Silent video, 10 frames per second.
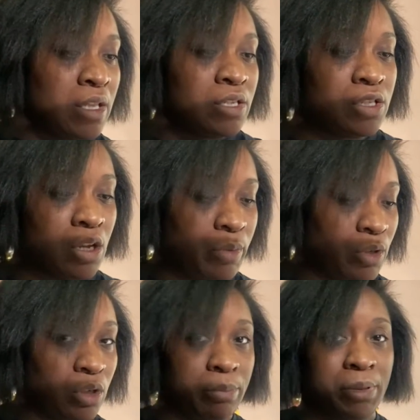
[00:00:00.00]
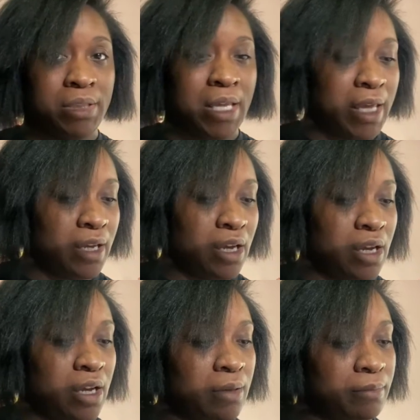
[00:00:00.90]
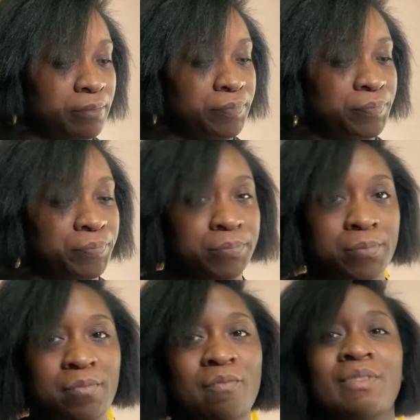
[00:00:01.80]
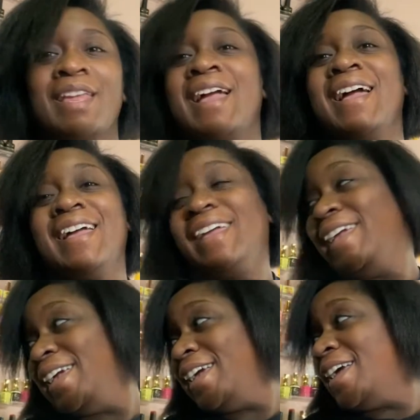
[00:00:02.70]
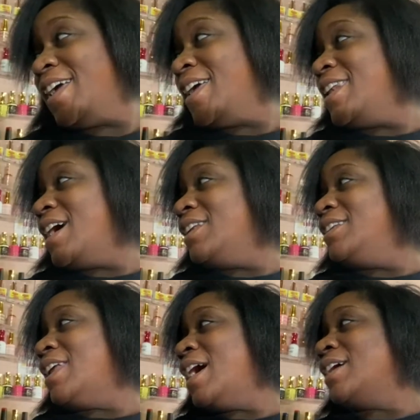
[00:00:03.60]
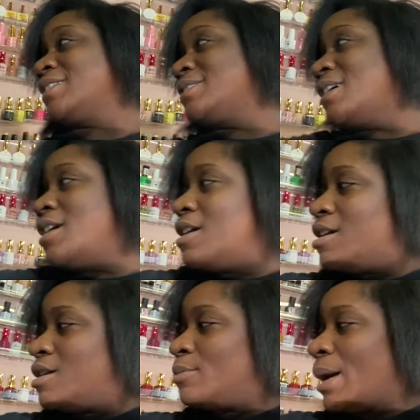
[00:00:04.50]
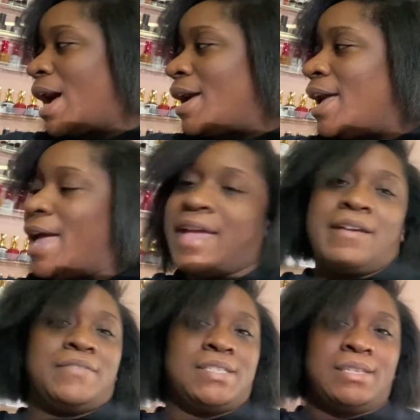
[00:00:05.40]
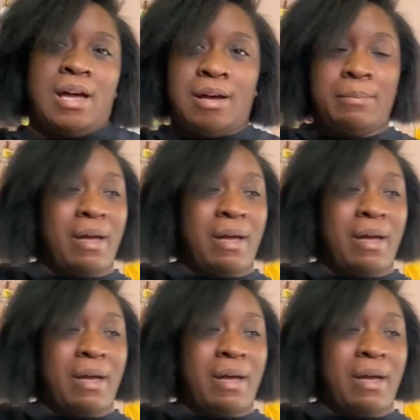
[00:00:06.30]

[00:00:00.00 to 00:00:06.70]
So we're gonna put that up. And next, I have some